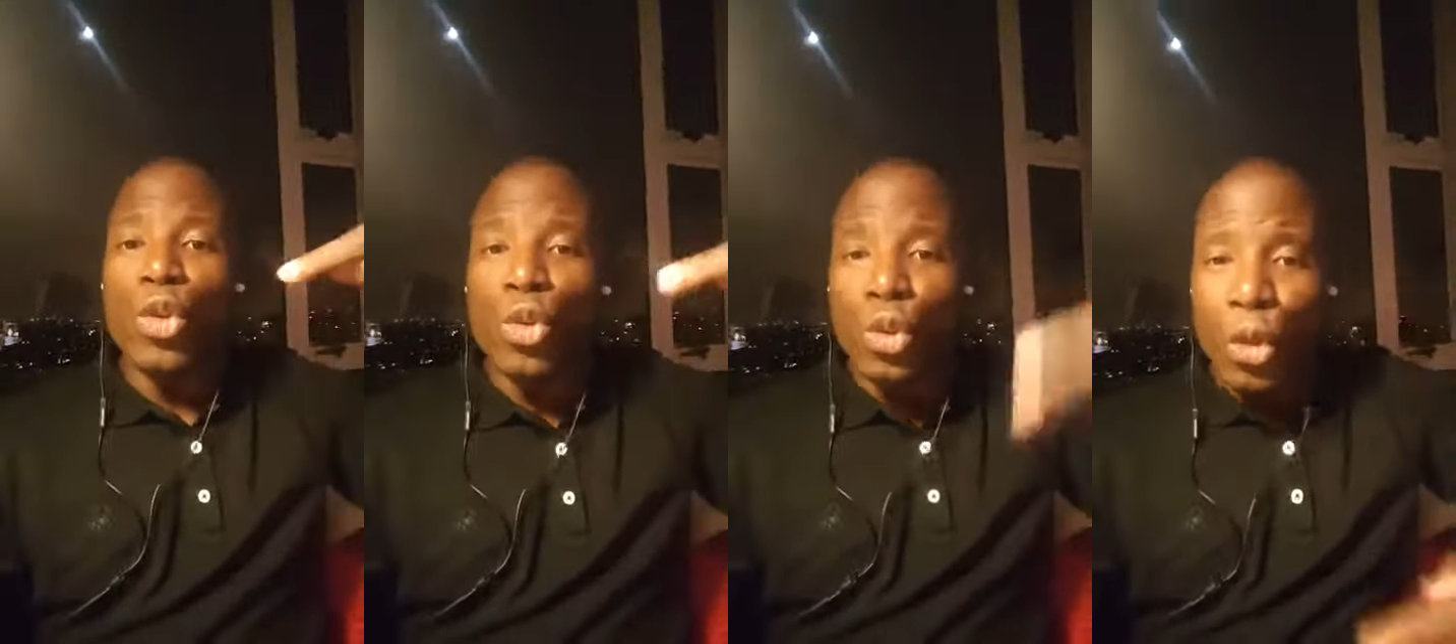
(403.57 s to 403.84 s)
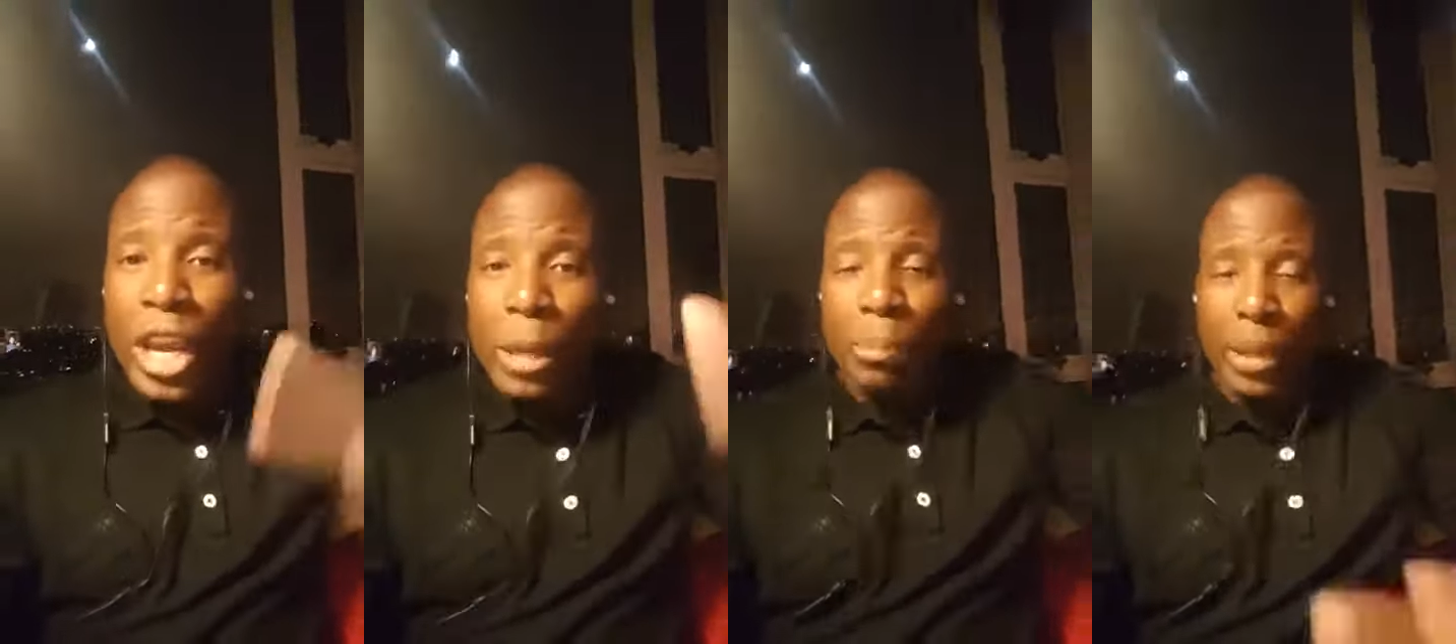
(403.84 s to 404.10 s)

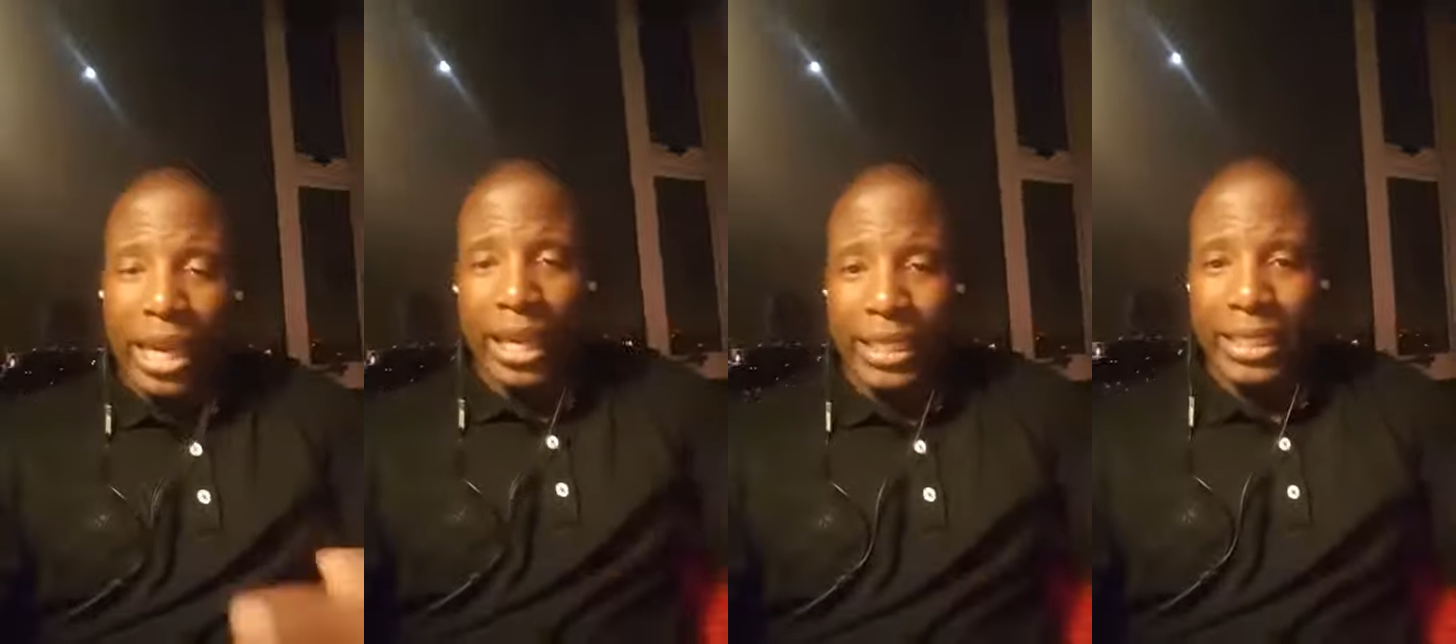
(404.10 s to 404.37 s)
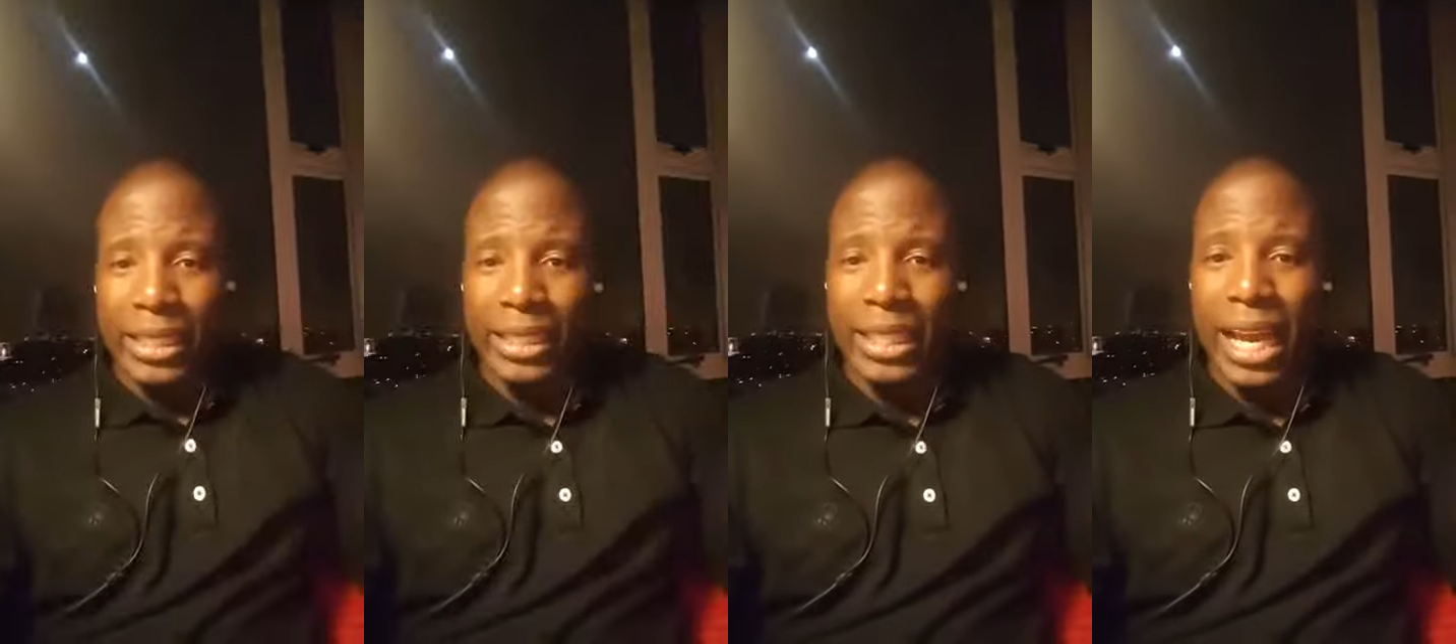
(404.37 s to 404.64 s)
rape
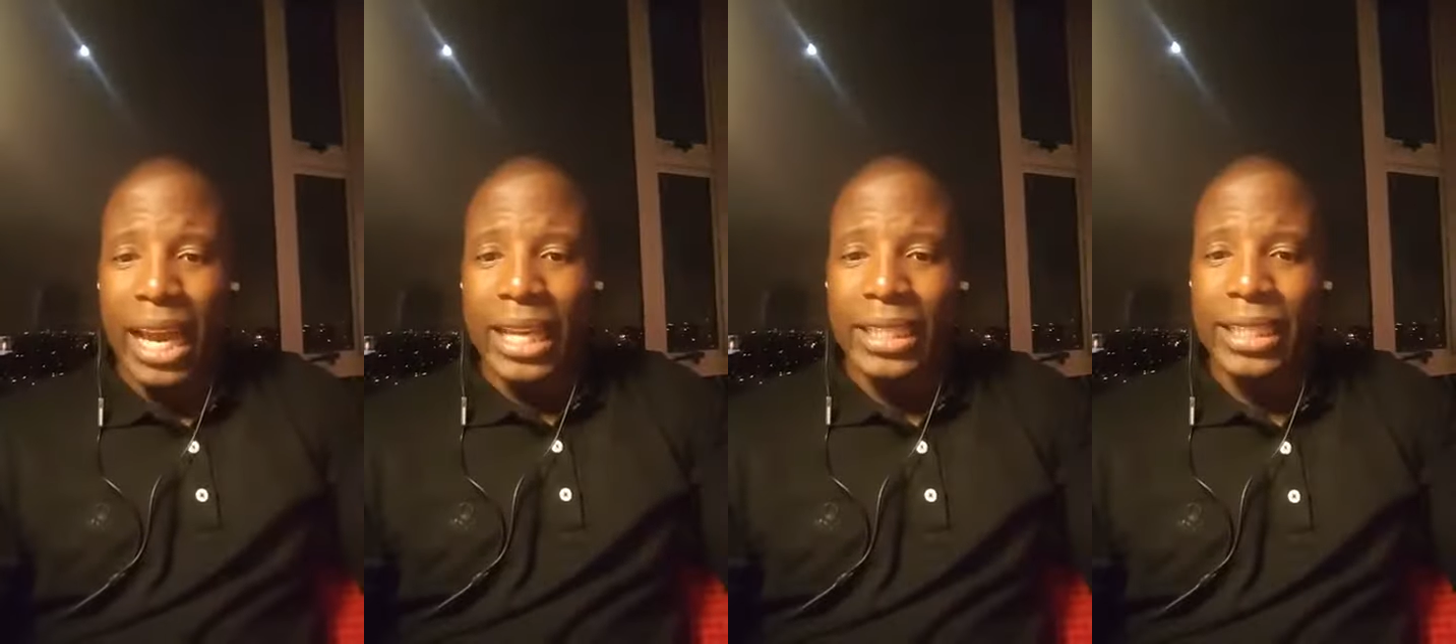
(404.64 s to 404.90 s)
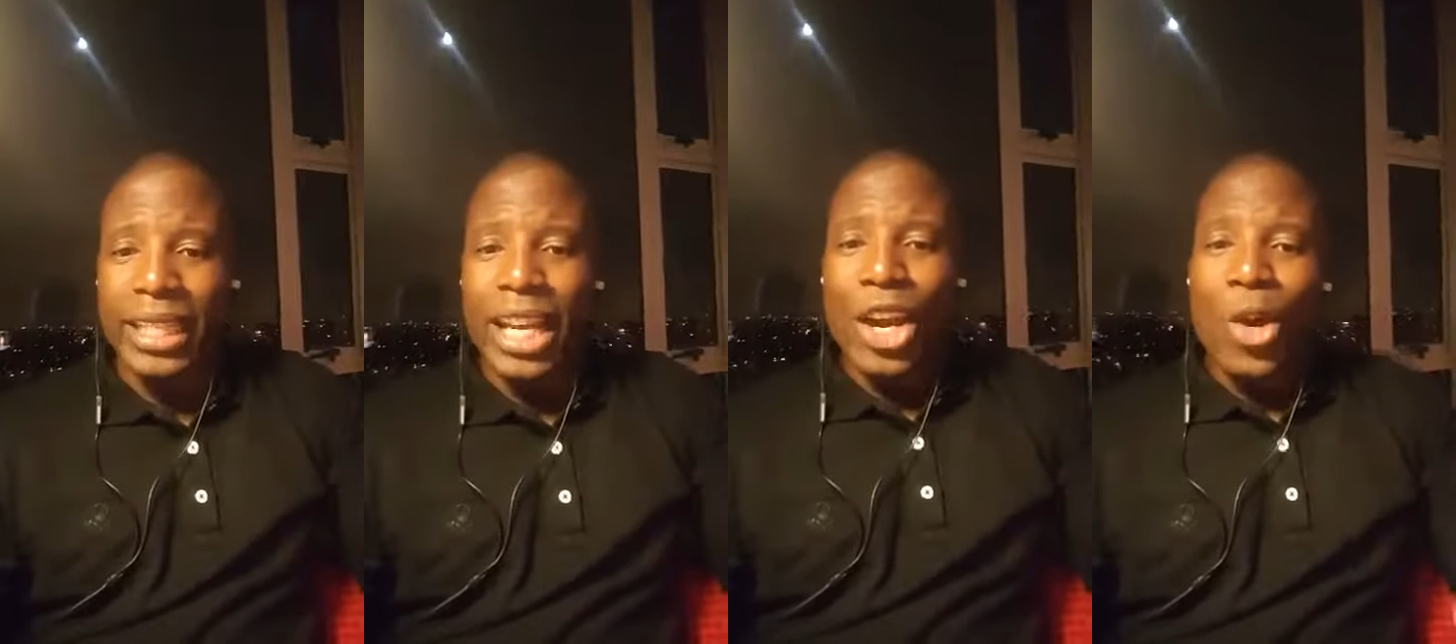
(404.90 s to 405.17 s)

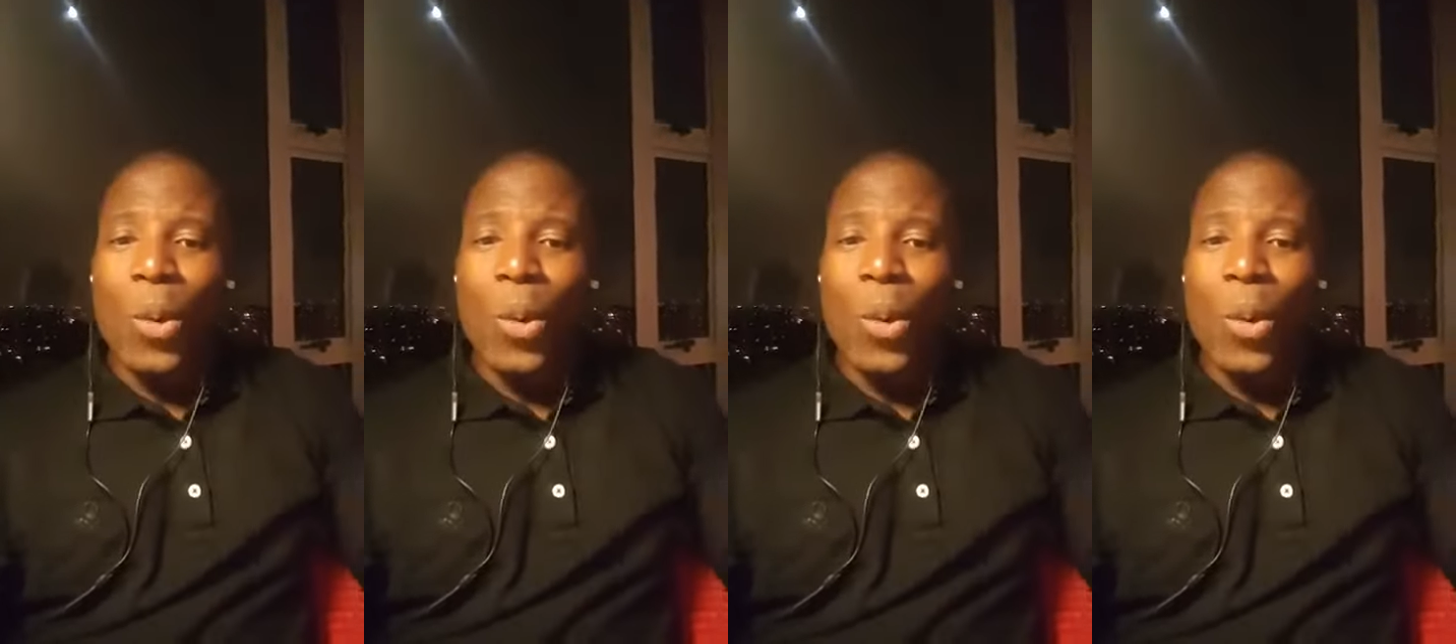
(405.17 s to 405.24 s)
exercise,